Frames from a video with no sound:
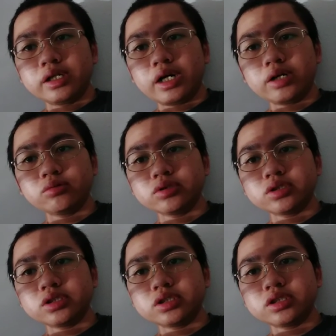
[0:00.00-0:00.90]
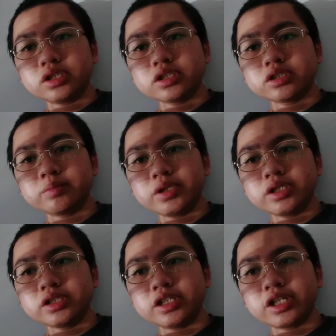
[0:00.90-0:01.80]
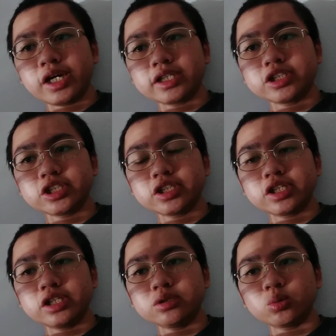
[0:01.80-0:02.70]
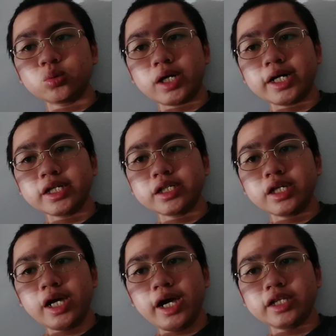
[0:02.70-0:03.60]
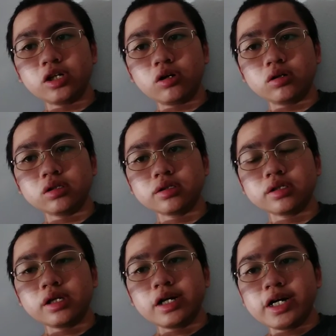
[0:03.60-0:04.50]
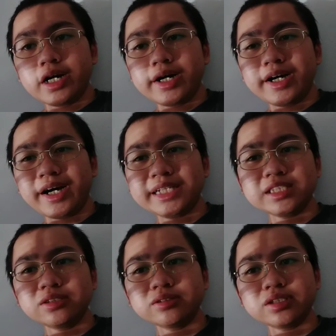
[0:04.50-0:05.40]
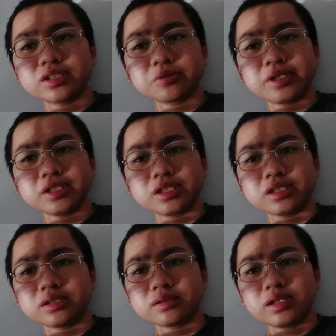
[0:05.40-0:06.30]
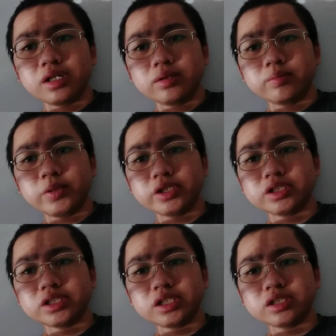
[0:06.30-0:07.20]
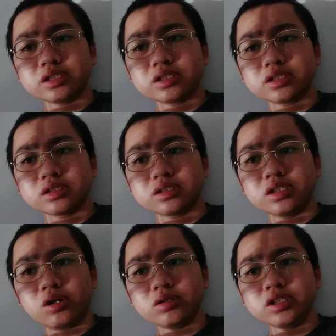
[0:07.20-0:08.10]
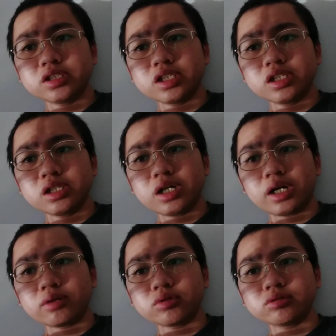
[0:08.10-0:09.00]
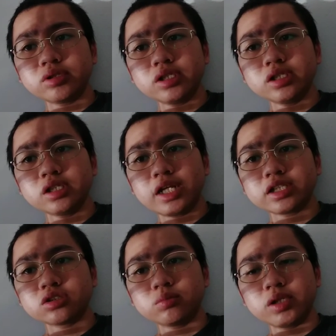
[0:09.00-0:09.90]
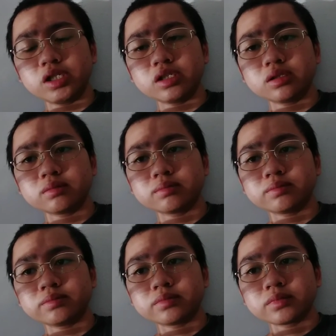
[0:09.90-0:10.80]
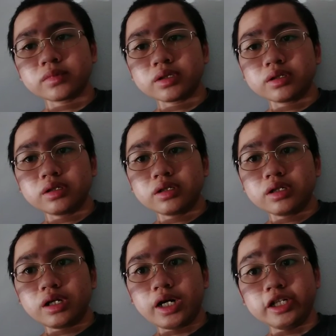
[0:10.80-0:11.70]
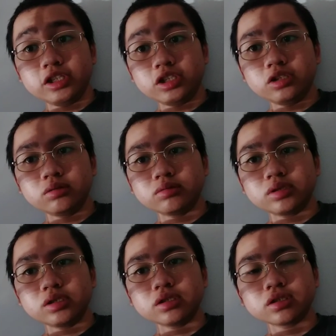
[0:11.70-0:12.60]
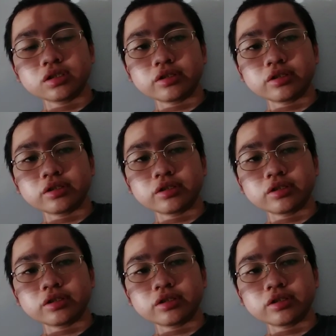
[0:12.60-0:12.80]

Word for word: I would just be the catcher in the rye and all. I know it's crazy, but that is the only thing I would really like to be. I know it is